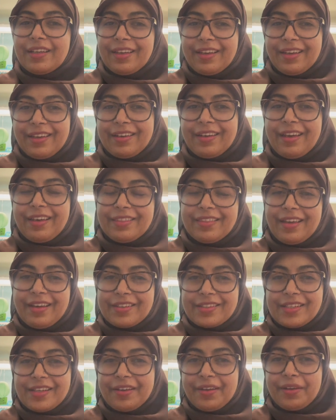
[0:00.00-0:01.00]
and at
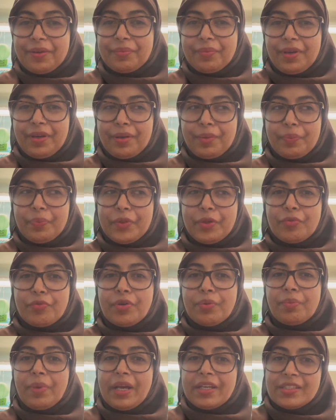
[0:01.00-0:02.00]
that time,
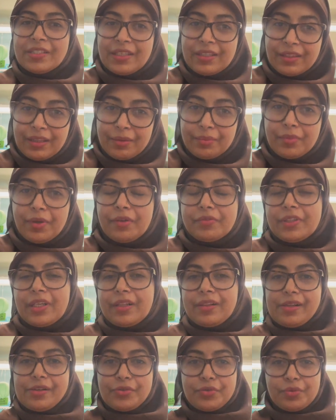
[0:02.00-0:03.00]
reminding them of the
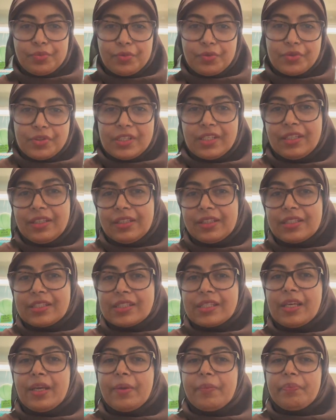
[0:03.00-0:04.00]
classroom
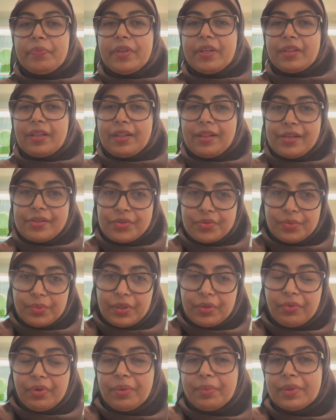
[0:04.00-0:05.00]
routines and the
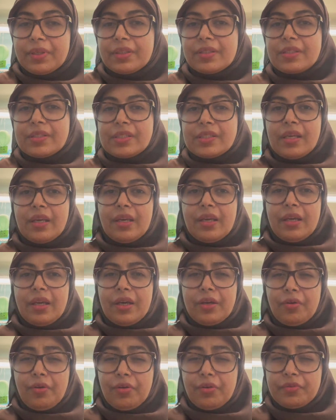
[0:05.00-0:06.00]
classroom agreements,
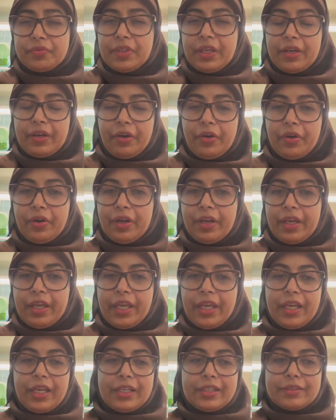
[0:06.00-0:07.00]
and all of that are
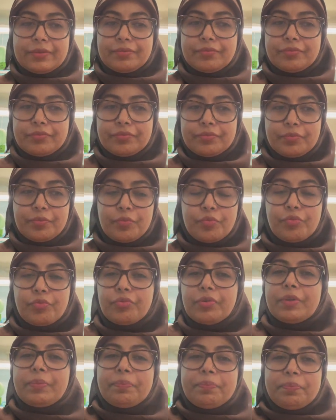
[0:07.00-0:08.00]
like
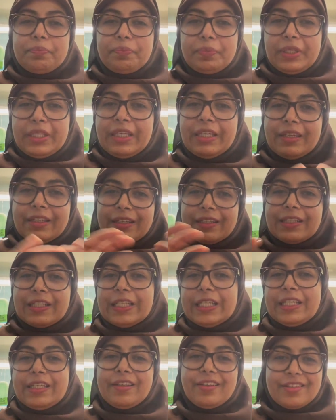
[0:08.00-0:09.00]

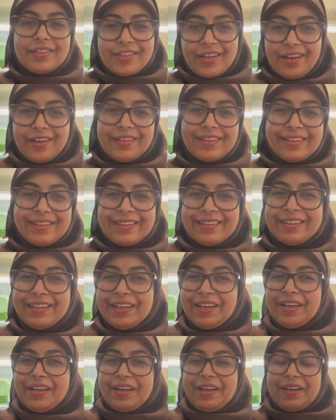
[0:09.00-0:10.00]
repeatedly done.
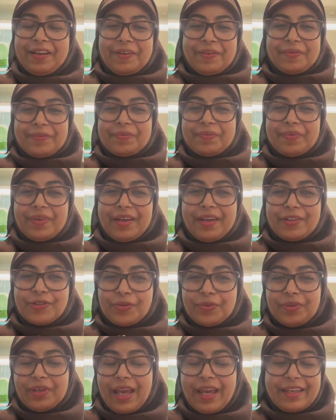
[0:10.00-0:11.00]

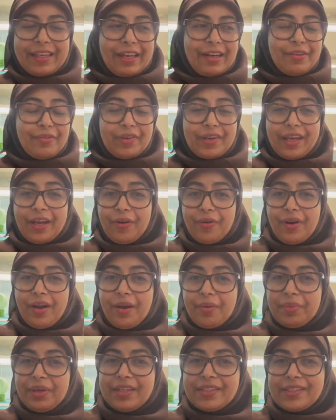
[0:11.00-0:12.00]
I can't even count
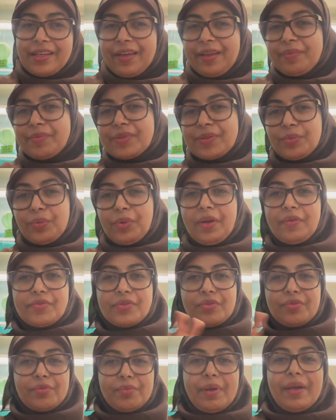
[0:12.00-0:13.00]
how many times we have
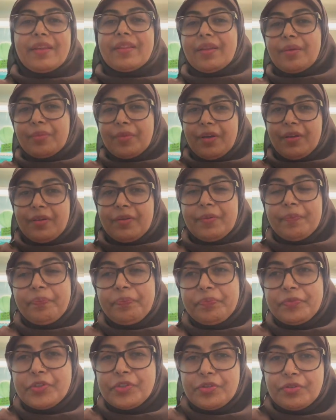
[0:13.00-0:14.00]
to remind them
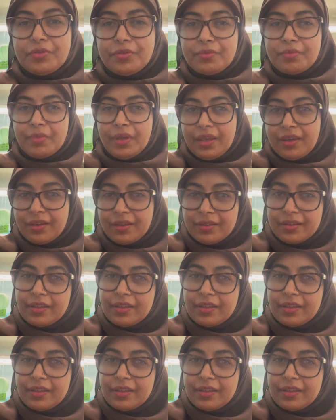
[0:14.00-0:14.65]
to make